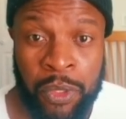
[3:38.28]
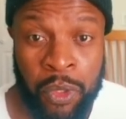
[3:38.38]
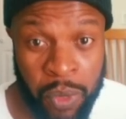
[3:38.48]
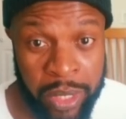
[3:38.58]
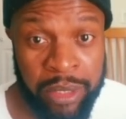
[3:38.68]

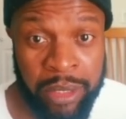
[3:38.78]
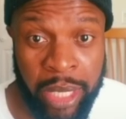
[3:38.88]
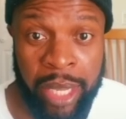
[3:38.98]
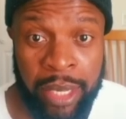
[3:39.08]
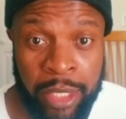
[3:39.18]
You
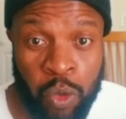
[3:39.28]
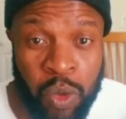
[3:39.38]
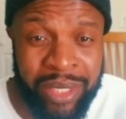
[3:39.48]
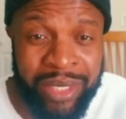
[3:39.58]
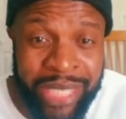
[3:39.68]
understand? You
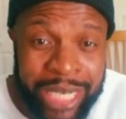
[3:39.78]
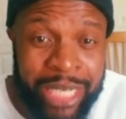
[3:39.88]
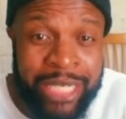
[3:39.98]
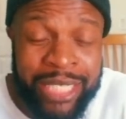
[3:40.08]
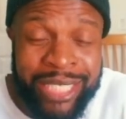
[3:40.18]
understand
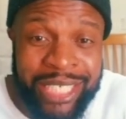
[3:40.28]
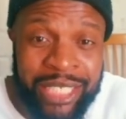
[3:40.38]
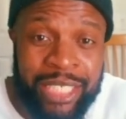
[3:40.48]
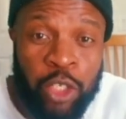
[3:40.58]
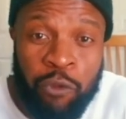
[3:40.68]
the
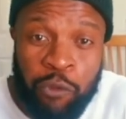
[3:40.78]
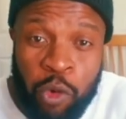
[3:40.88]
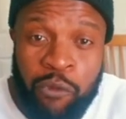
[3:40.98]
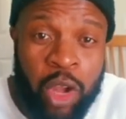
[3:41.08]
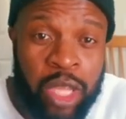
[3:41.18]
condition your
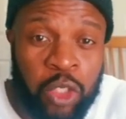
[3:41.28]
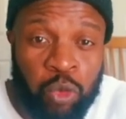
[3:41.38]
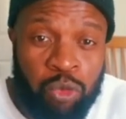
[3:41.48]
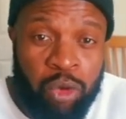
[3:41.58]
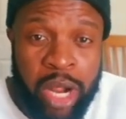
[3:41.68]
forefathers
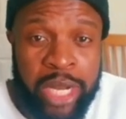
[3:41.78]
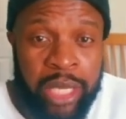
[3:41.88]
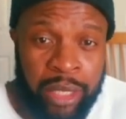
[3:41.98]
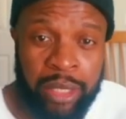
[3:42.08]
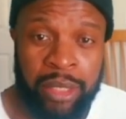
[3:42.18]
were brought
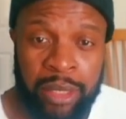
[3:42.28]
here?